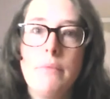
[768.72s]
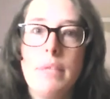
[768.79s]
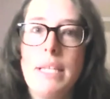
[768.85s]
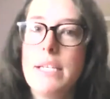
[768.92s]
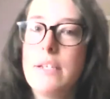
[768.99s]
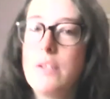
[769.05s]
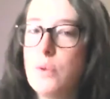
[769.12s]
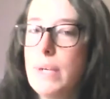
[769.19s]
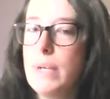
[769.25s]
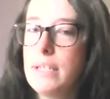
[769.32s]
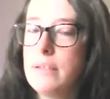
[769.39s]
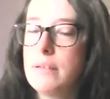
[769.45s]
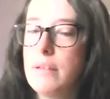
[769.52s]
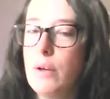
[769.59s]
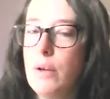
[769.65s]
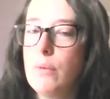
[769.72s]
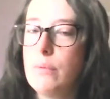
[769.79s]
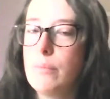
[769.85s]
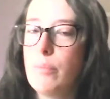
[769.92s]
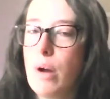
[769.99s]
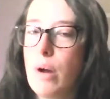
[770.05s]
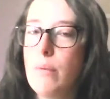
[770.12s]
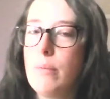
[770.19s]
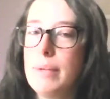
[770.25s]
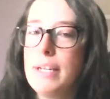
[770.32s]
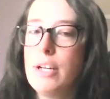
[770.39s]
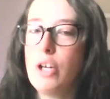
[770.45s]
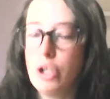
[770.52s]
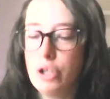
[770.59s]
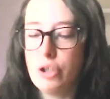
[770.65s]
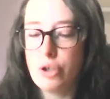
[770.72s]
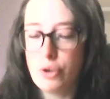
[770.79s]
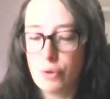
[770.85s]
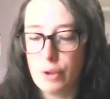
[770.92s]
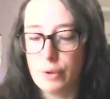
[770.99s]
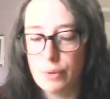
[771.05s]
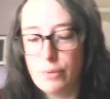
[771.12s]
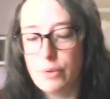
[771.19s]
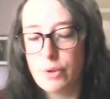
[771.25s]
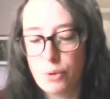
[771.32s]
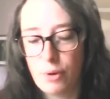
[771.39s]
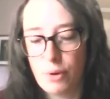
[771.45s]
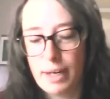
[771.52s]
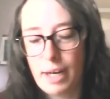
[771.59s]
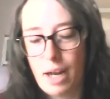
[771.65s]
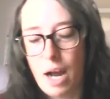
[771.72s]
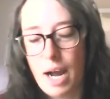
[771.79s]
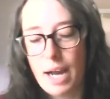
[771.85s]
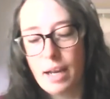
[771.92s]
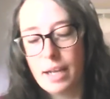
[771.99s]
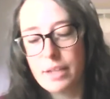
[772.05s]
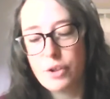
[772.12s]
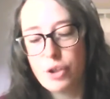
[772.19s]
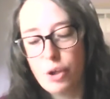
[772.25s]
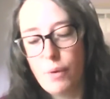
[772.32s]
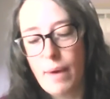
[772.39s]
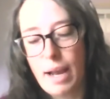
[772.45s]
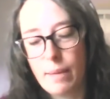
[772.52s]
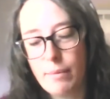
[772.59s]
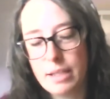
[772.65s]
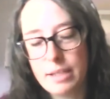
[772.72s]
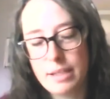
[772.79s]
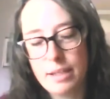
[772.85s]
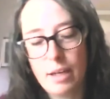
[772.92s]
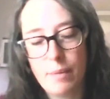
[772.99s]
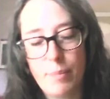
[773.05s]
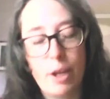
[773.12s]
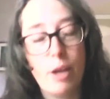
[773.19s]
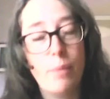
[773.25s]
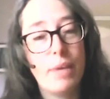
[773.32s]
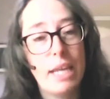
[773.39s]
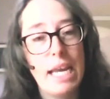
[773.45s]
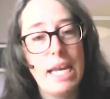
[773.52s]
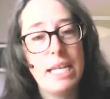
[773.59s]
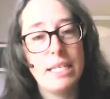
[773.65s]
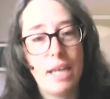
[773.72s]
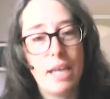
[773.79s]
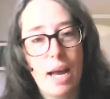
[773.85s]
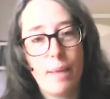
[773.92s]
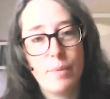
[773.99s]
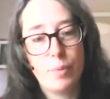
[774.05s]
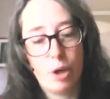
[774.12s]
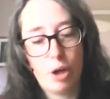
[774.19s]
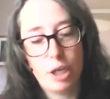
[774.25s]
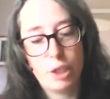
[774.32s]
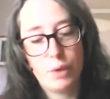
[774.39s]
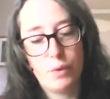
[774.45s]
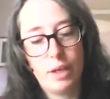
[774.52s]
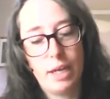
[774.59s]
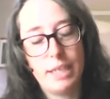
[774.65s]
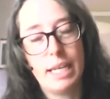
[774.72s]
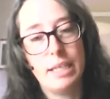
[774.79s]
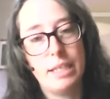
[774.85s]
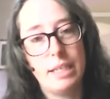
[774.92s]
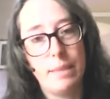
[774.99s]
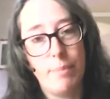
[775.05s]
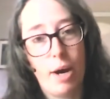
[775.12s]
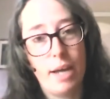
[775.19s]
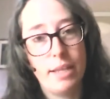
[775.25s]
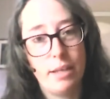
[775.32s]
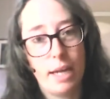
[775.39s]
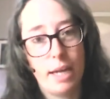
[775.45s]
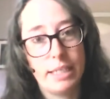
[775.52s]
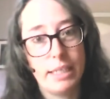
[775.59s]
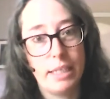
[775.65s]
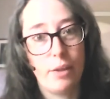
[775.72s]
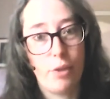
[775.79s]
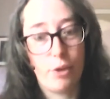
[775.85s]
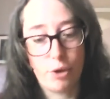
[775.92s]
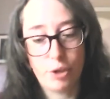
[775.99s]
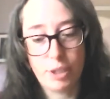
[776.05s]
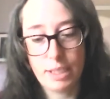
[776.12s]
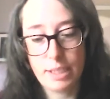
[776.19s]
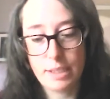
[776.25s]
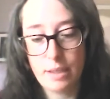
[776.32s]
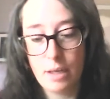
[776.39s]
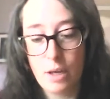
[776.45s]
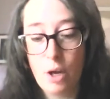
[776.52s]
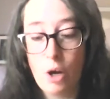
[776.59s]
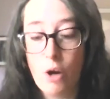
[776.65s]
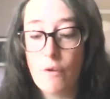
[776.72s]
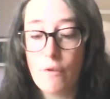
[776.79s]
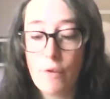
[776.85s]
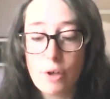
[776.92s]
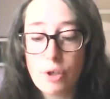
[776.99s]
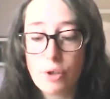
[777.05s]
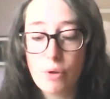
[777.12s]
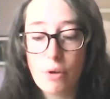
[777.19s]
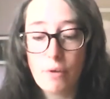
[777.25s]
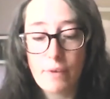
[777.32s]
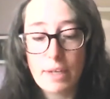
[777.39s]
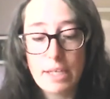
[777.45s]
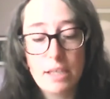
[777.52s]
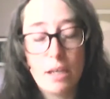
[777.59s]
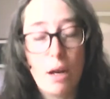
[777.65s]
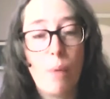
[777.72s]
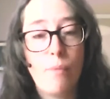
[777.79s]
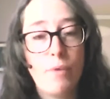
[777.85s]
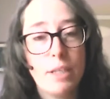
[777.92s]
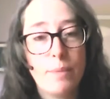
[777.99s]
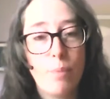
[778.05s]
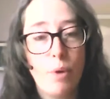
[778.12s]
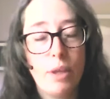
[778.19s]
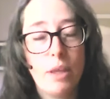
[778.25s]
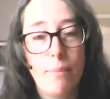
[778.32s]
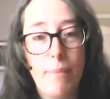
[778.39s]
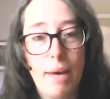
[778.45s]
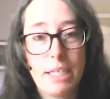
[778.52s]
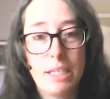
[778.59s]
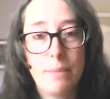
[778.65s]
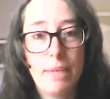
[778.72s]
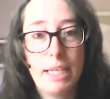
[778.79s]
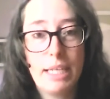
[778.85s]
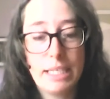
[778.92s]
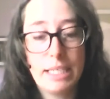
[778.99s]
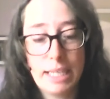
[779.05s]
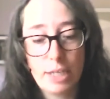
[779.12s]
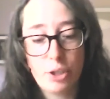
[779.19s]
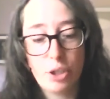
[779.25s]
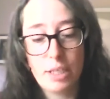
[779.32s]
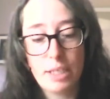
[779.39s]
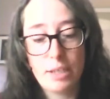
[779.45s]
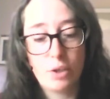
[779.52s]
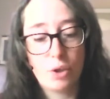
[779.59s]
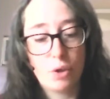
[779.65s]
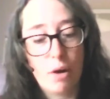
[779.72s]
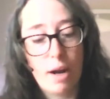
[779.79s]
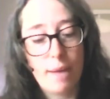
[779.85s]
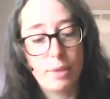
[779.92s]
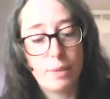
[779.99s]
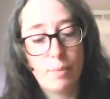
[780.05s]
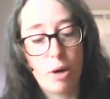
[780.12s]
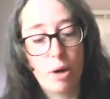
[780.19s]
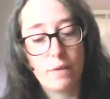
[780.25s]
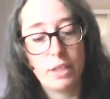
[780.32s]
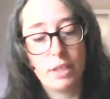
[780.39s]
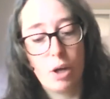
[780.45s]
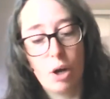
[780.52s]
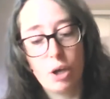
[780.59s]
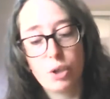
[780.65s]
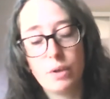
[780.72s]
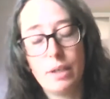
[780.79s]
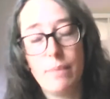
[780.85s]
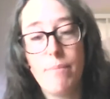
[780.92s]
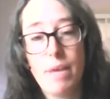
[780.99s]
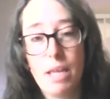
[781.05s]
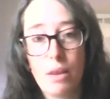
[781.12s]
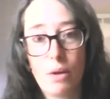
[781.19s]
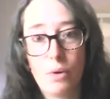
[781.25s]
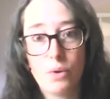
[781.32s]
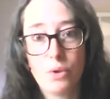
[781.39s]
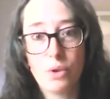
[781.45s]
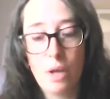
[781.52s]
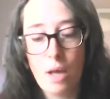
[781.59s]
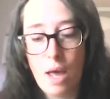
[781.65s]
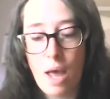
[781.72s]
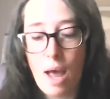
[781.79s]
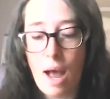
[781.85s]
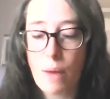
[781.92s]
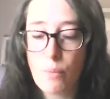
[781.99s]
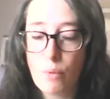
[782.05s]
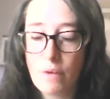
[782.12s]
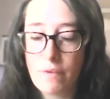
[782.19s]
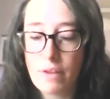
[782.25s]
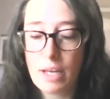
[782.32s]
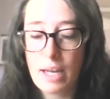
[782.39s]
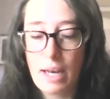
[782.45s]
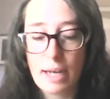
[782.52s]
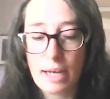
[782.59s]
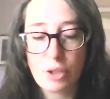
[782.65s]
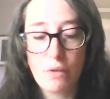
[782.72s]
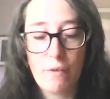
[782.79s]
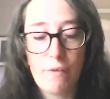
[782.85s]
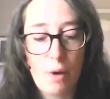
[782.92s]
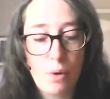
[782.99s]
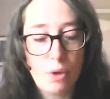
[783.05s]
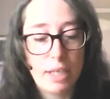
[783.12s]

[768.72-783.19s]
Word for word: This sweet, though probably untrue, story highlights two elements that had become key to Habsburg Austrian identity by the 1930s. First off is the obvious point that Maximilian's legend is described as part of the Austrian mythos and one of the collection of folk